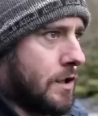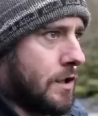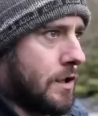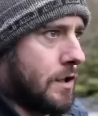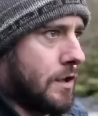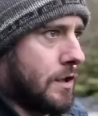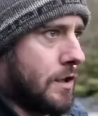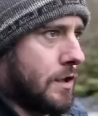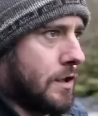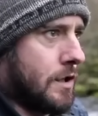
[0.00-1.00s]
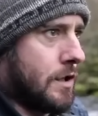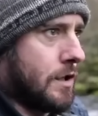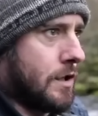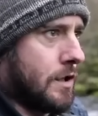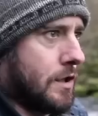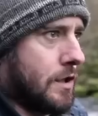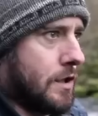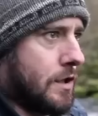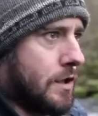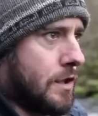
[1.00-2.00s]

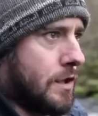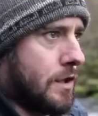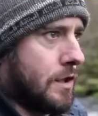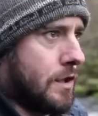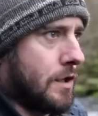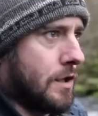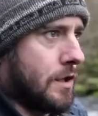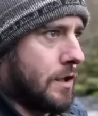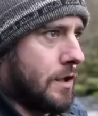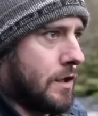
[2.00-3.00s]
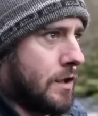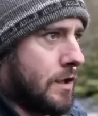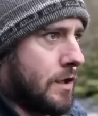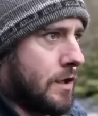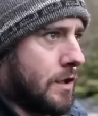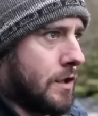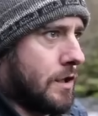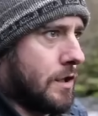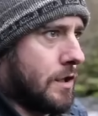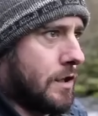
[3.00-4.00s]

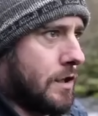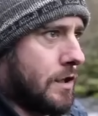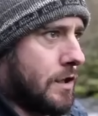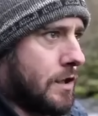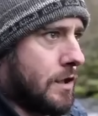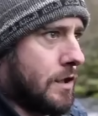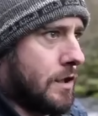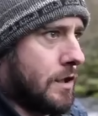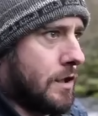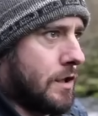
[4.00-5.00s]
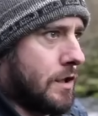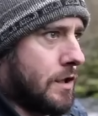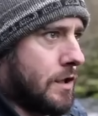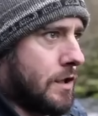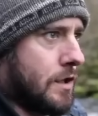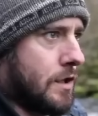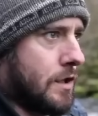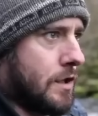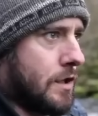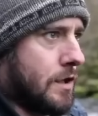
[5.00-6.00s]

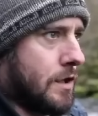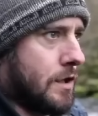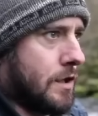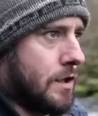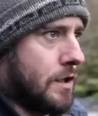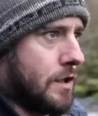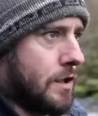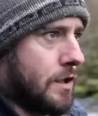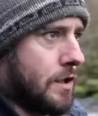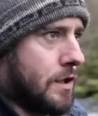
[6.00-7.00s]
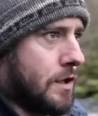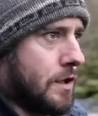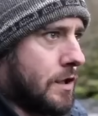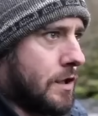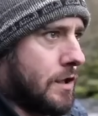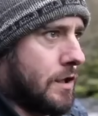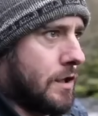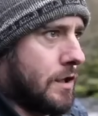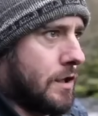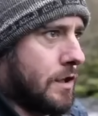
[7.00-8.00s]
(not speaking)